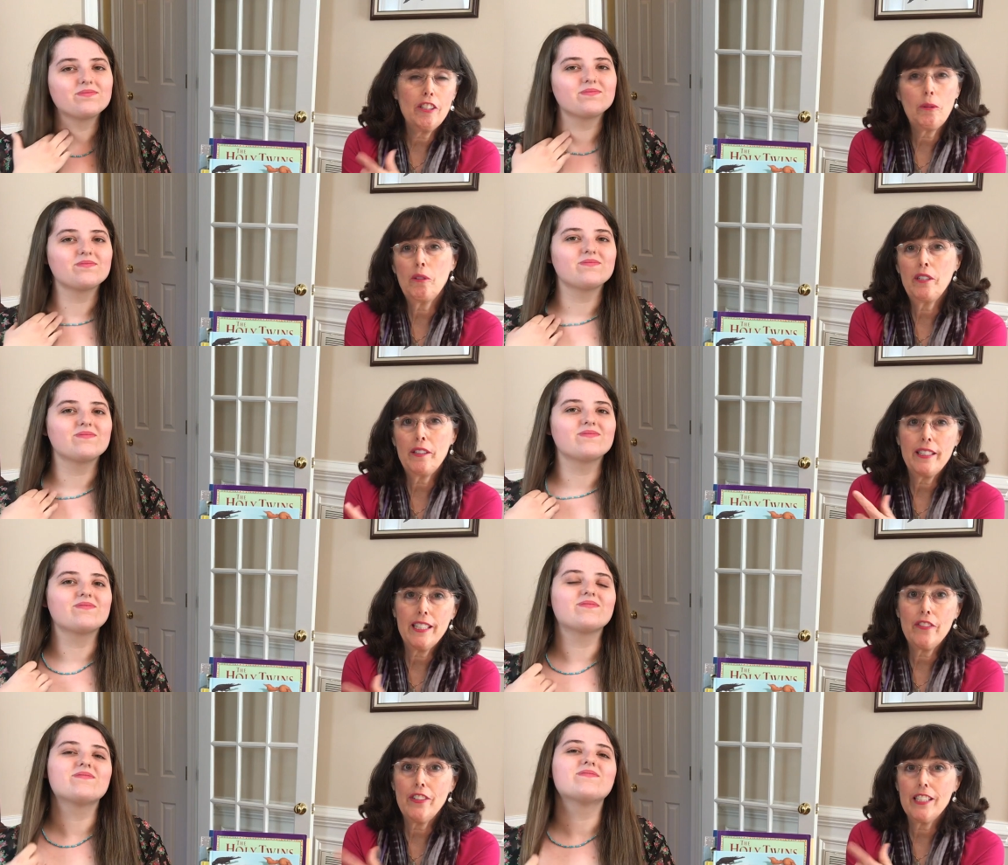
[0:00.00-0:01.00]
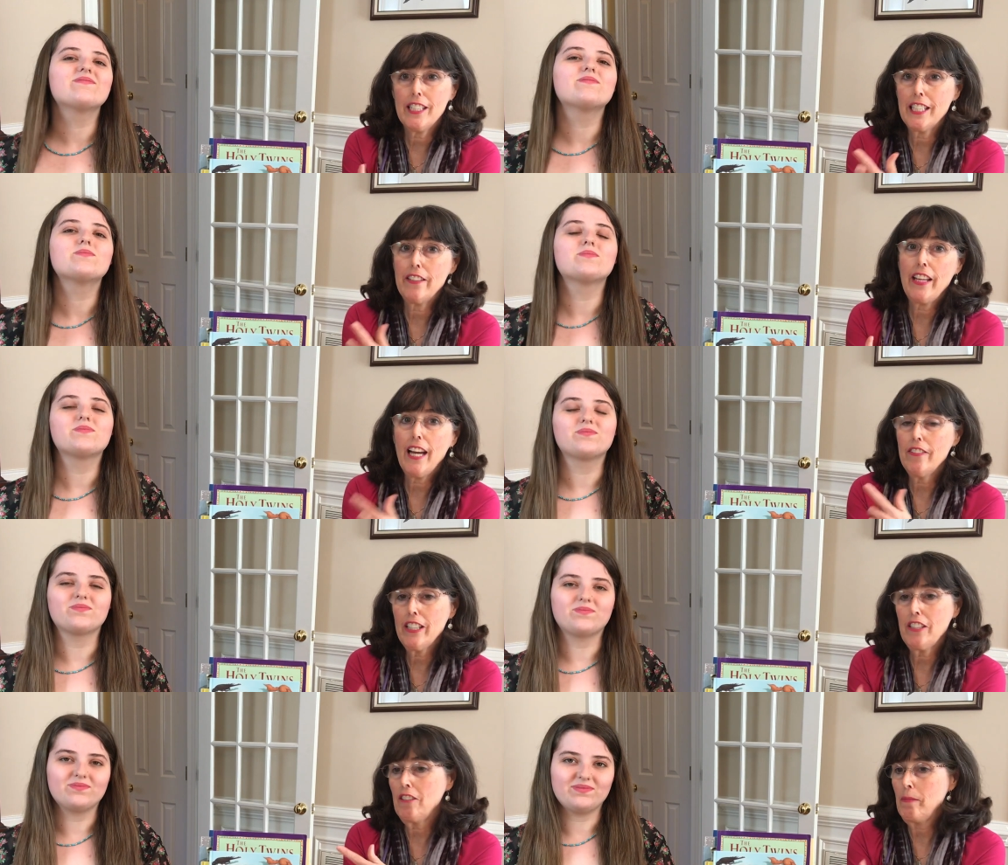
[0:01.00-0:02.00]
Speaker 1: squirrel and his friends in here, they
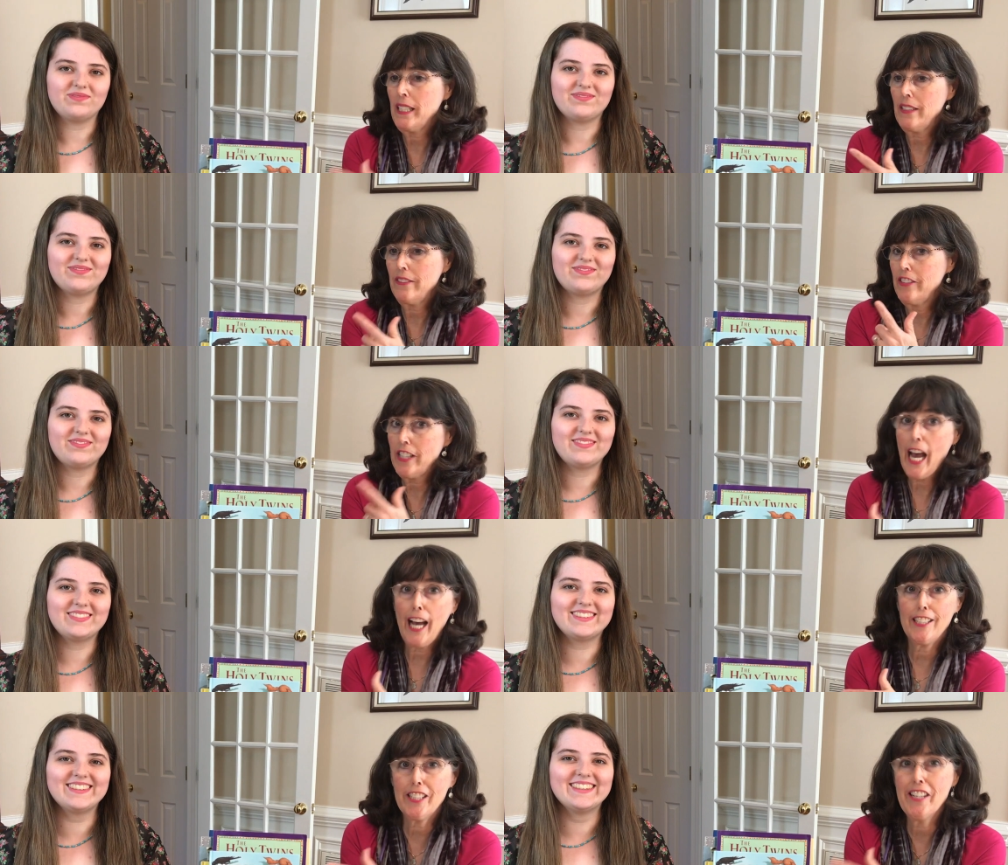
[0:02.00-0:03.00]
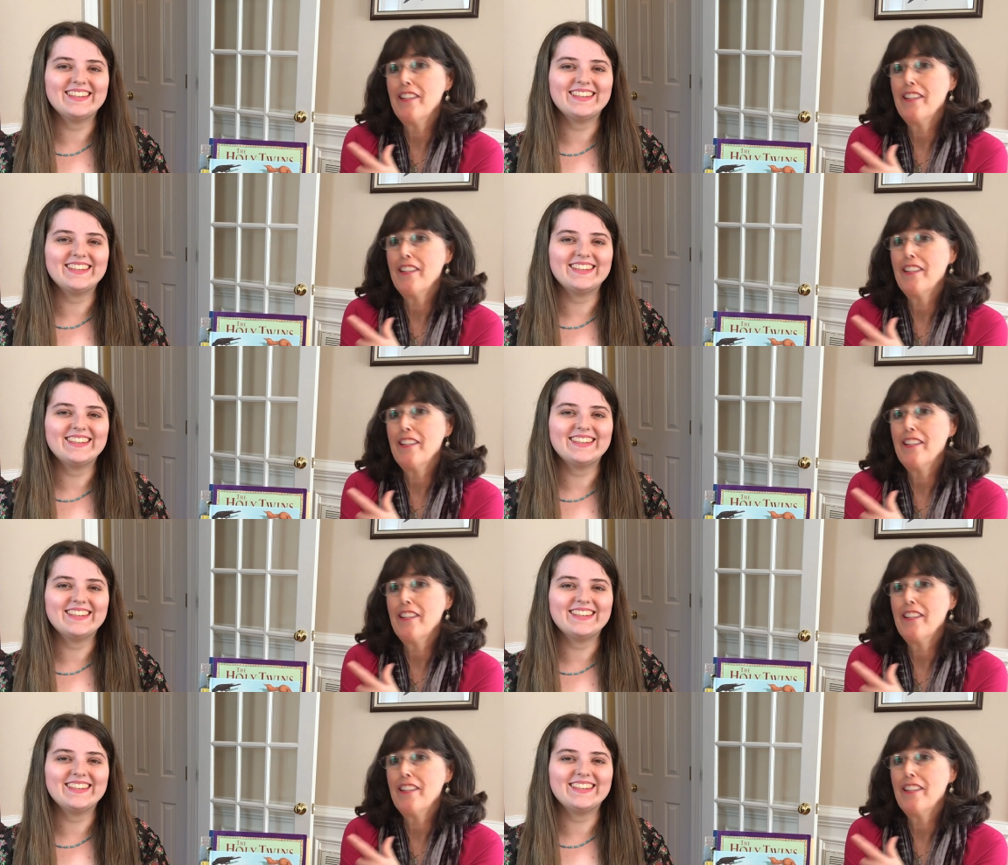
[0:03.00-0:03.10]
have a little bit of sass.